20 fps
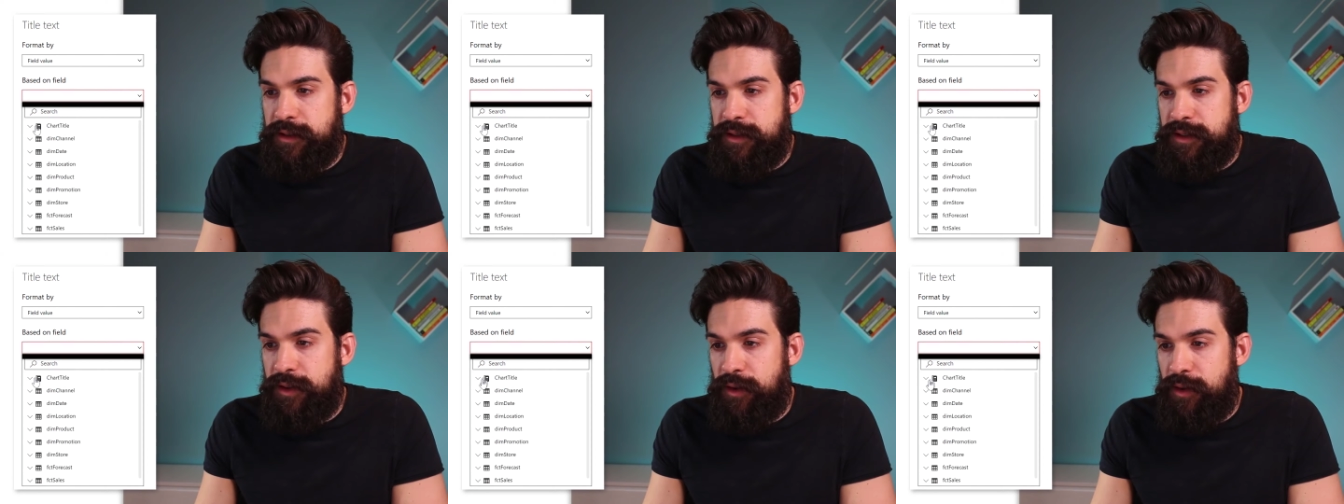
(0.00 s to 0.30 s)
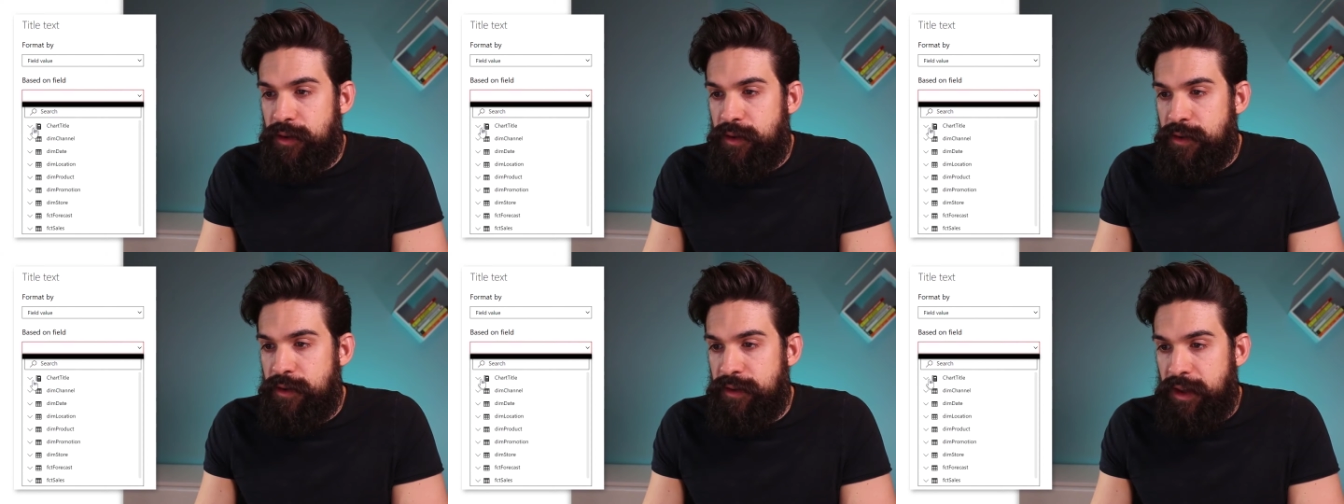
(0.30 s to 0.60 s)

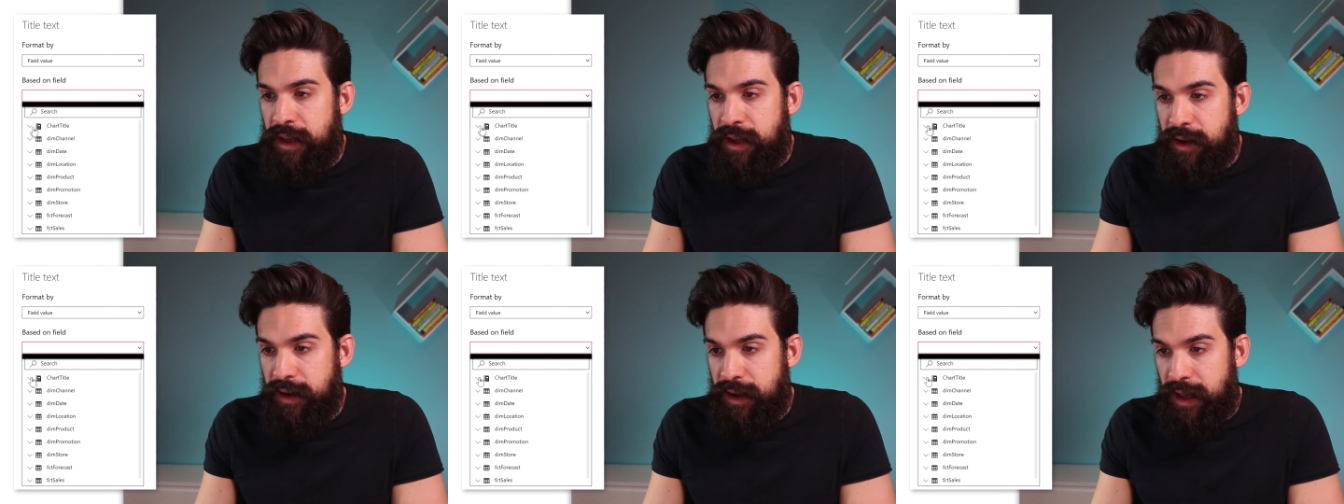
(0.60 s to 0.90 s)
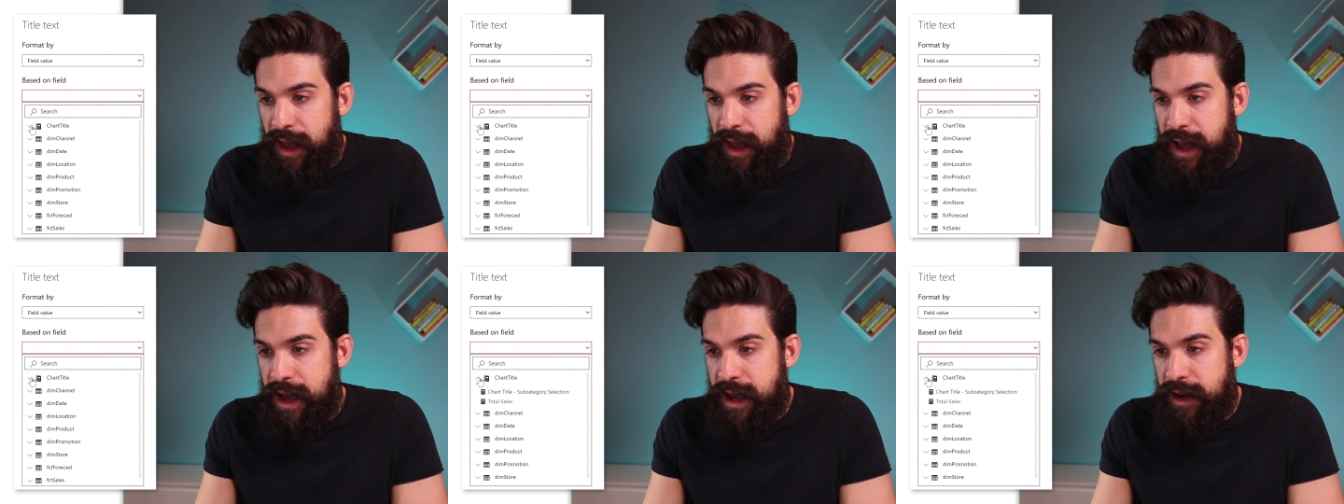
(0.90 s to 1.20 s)
So over here,
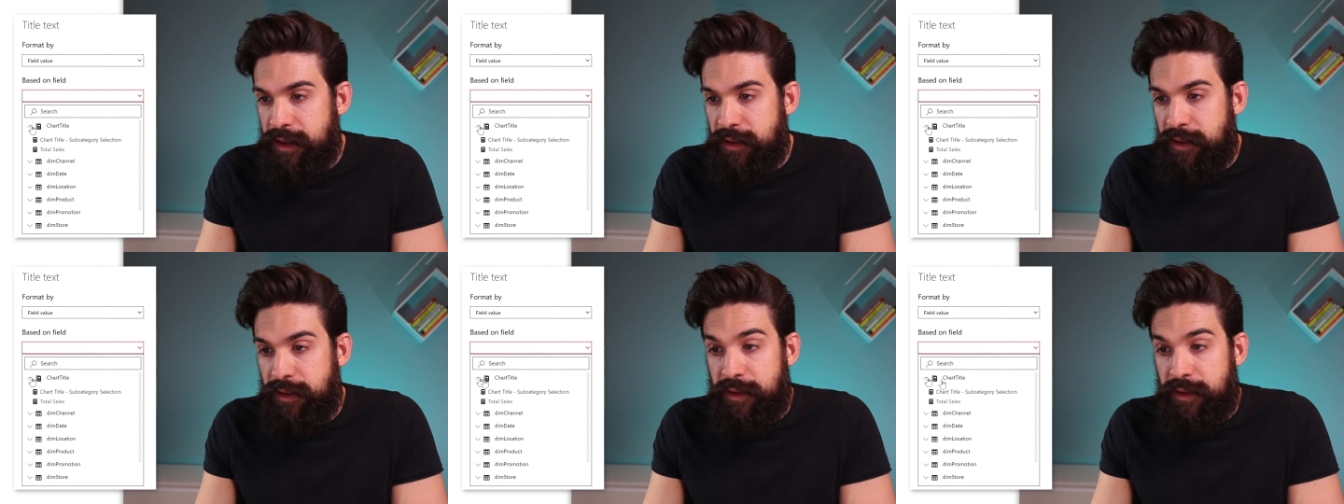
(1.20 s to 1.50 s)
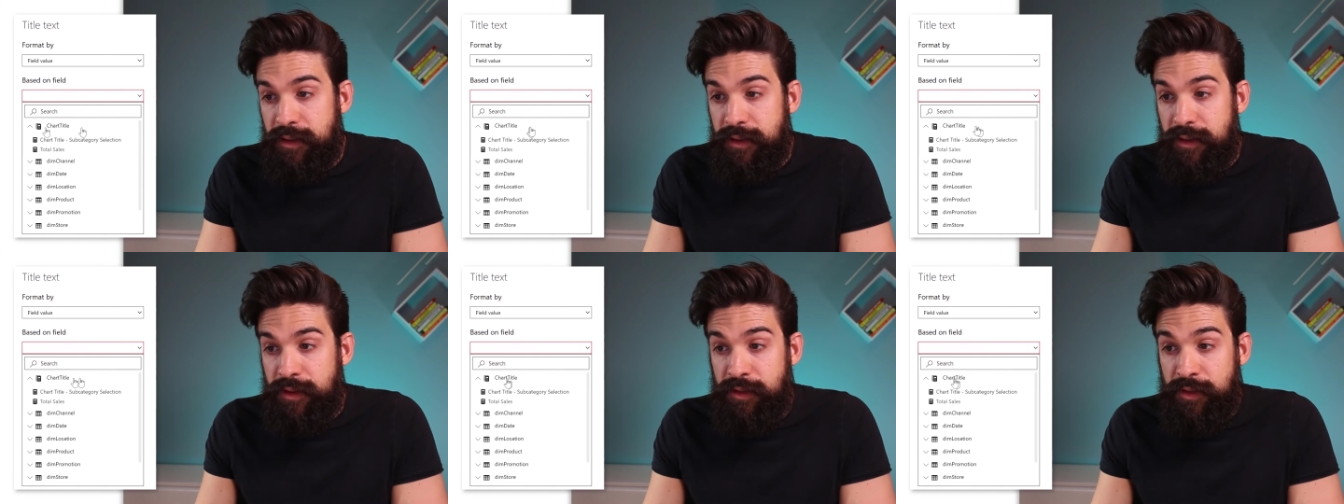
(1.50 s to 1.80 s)
I add it
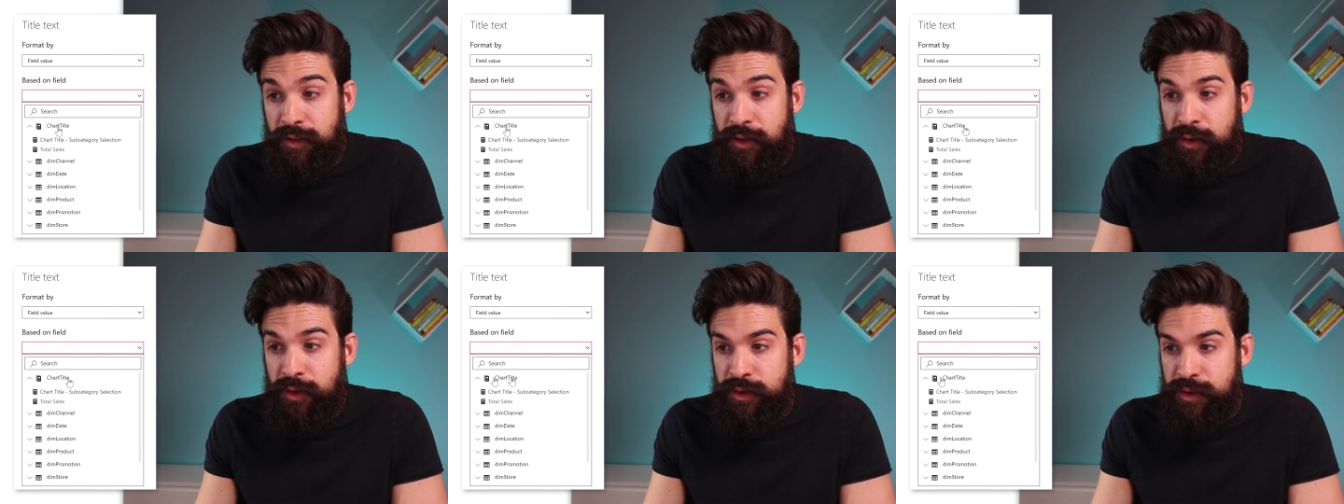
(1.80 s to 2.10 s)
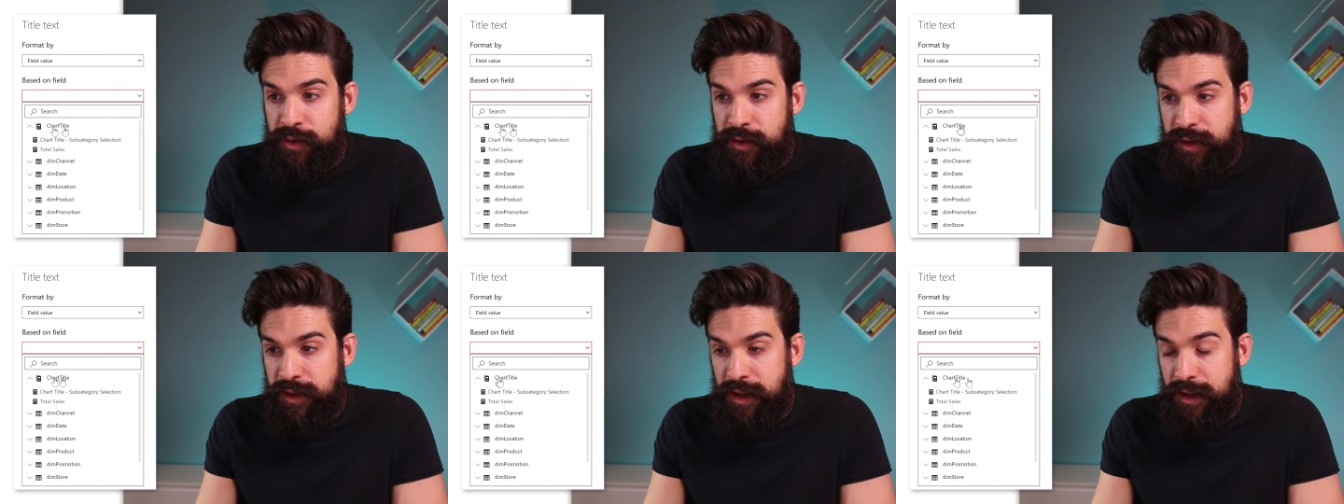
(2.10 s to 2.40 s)

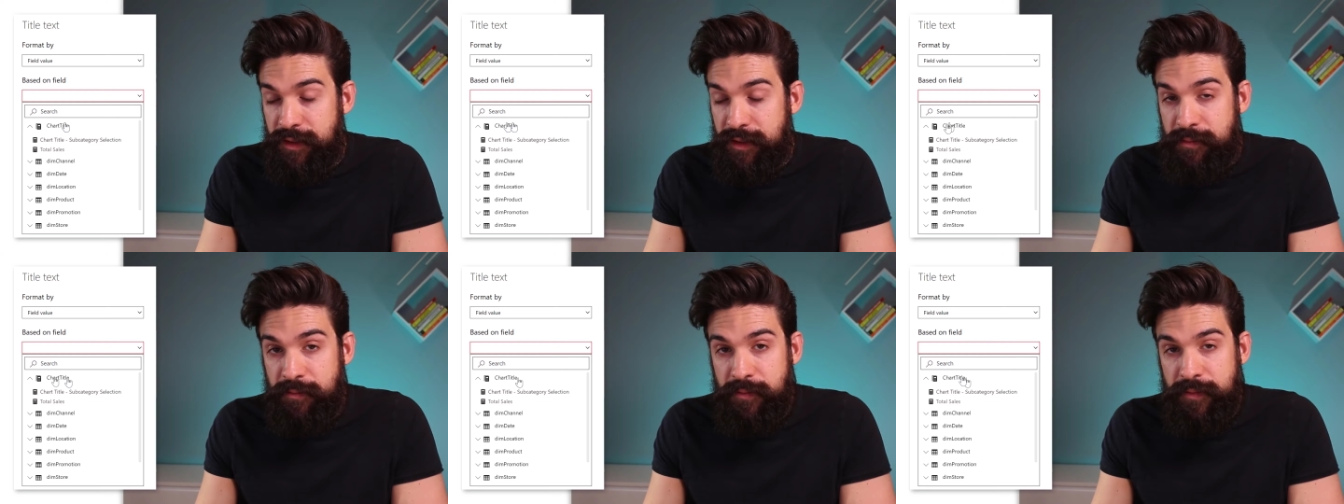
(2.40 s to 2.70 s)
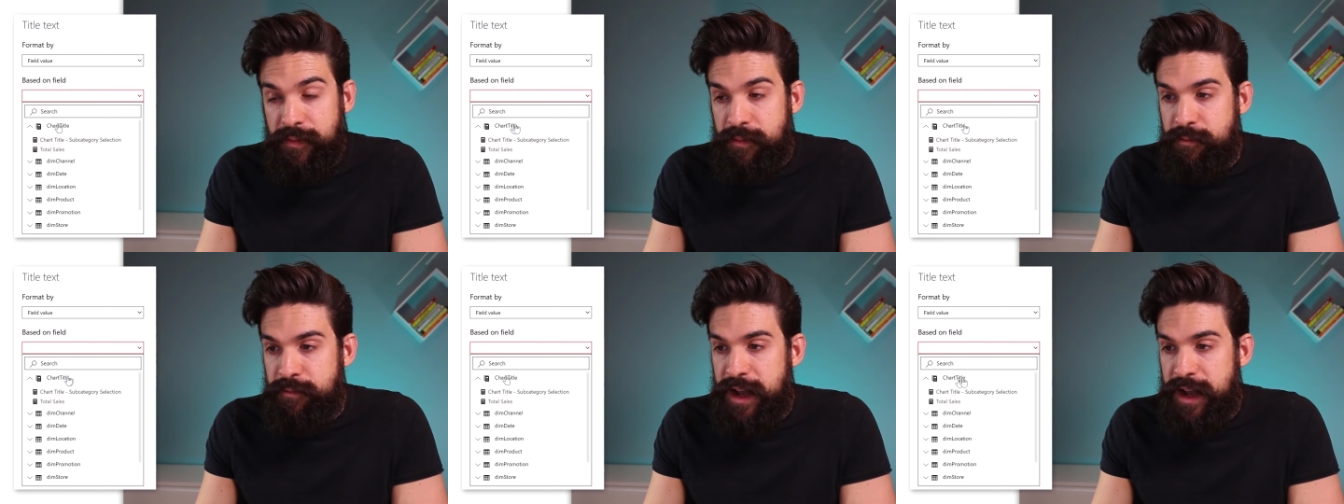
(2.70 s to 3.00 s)
to the
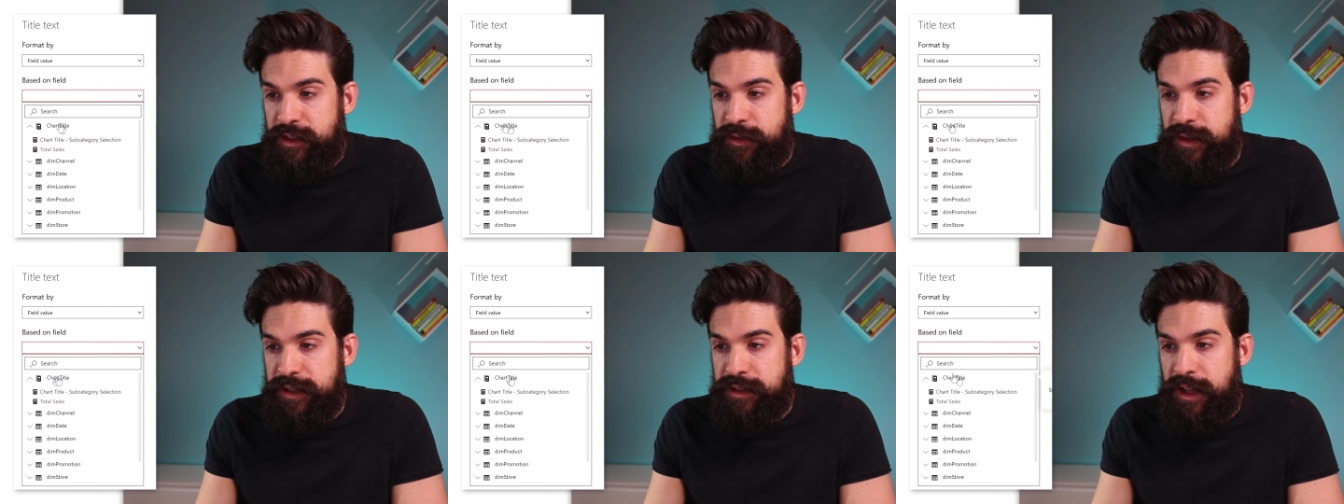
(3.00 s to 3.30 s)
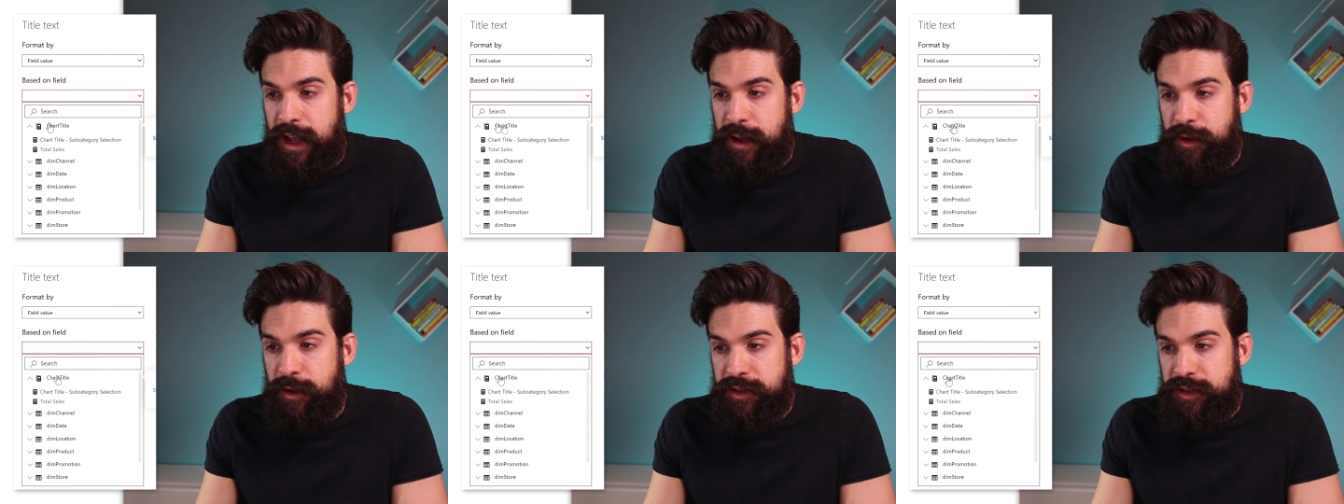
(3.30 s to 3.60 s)
matrix
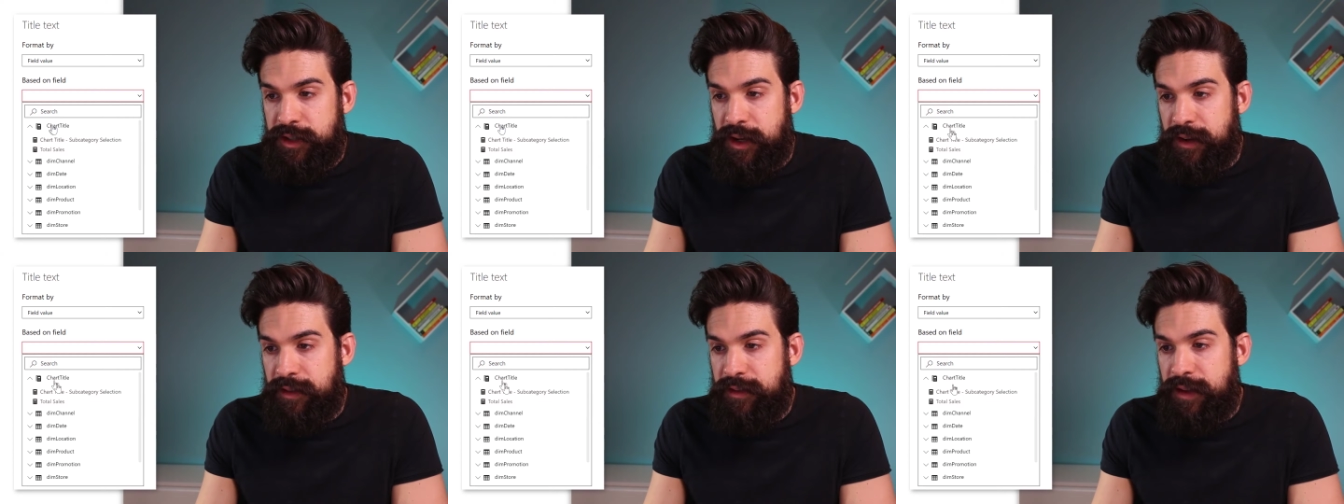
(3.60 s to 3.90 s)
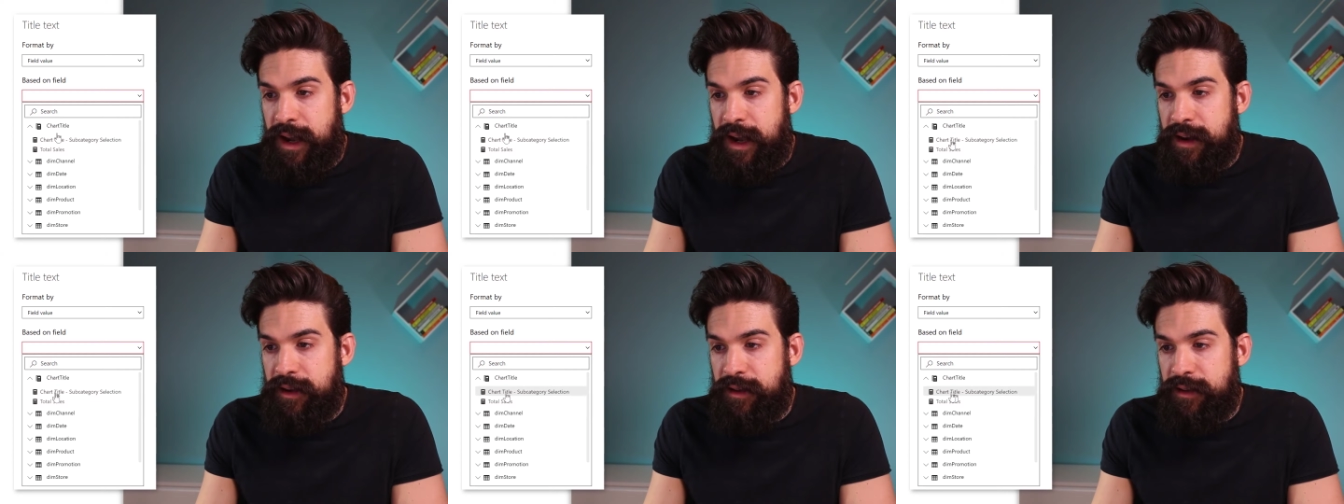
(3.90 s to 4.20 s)
table chart
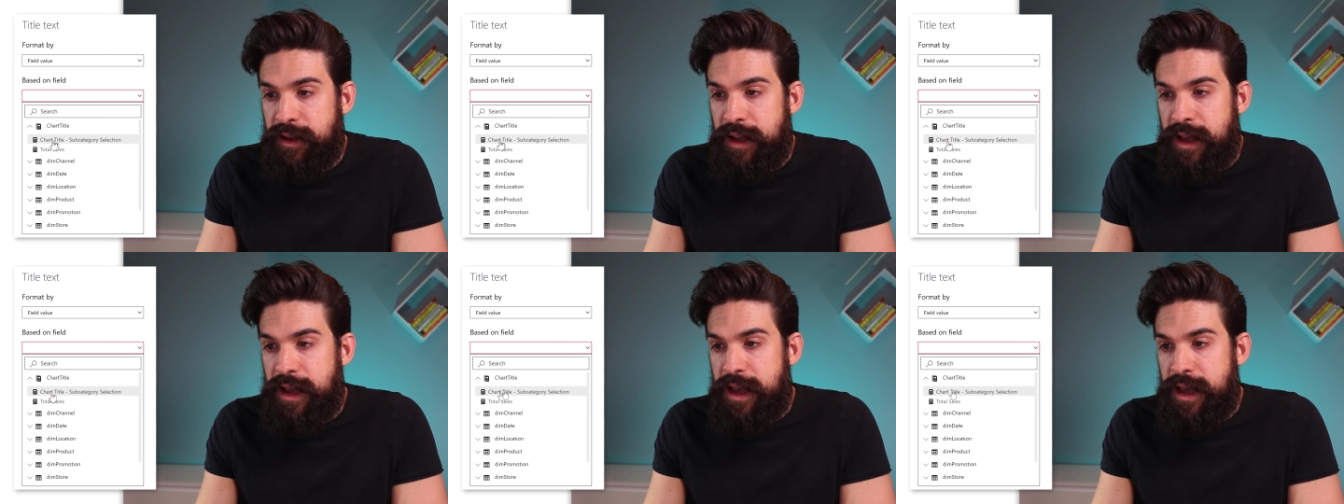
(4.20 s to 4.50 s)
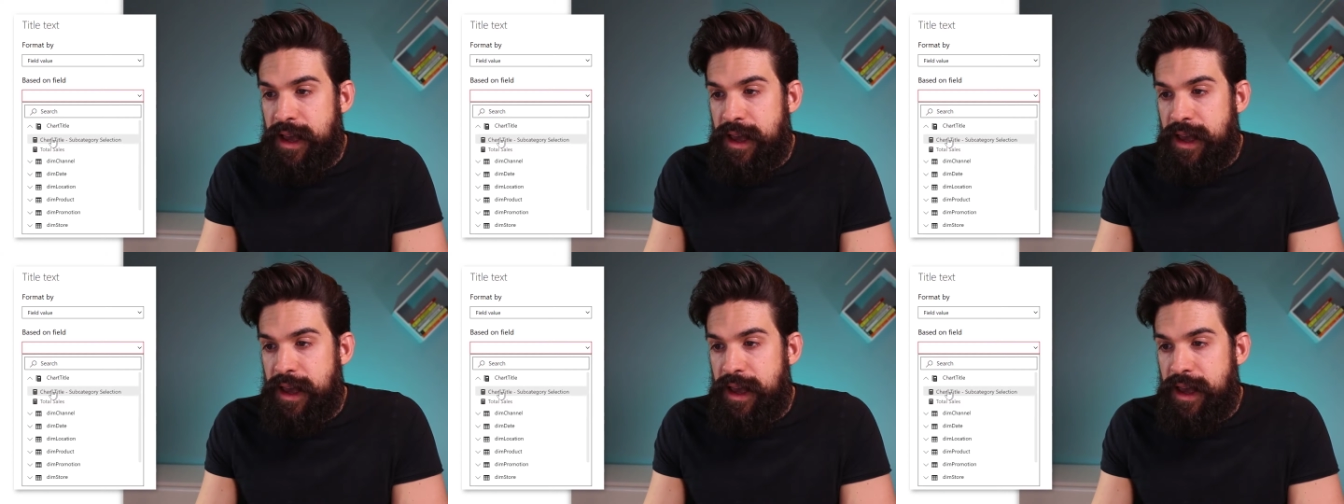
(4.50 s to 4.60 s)
title,